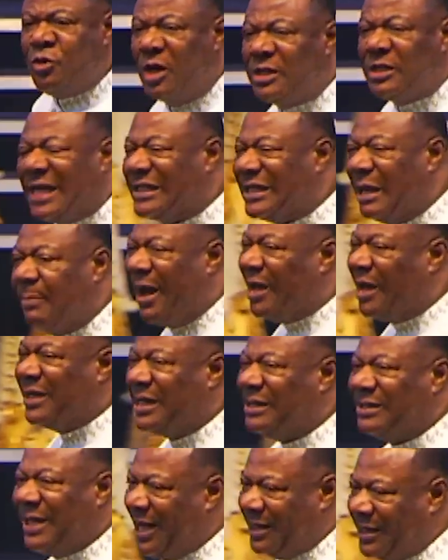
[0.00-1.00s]
just about the
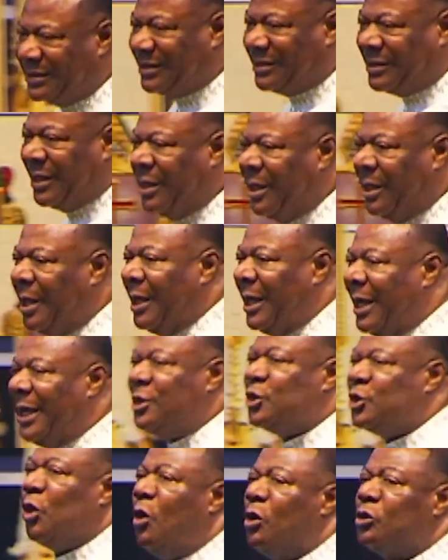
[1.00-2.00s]
test, it's
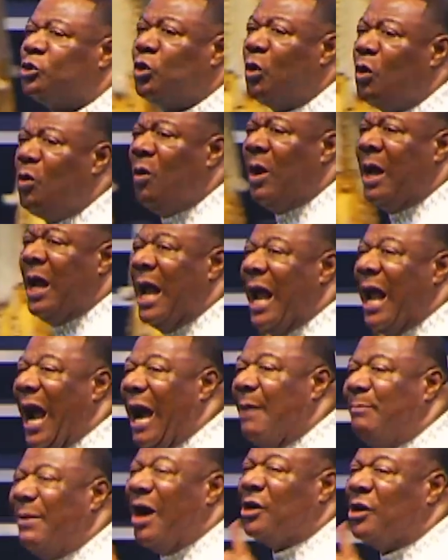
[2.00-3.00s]
also
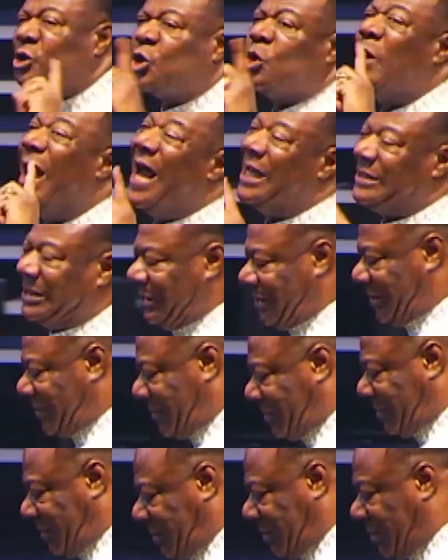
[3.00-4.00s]
about
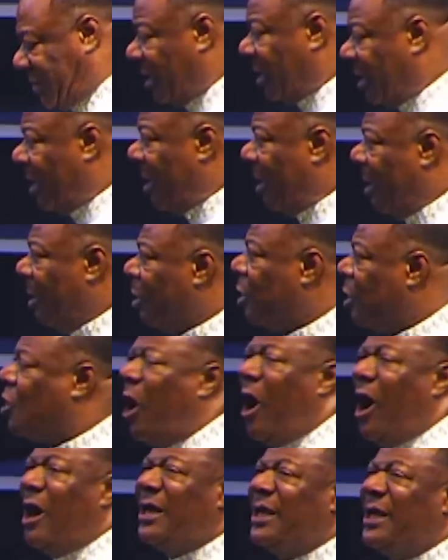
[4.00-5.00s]
trust. God is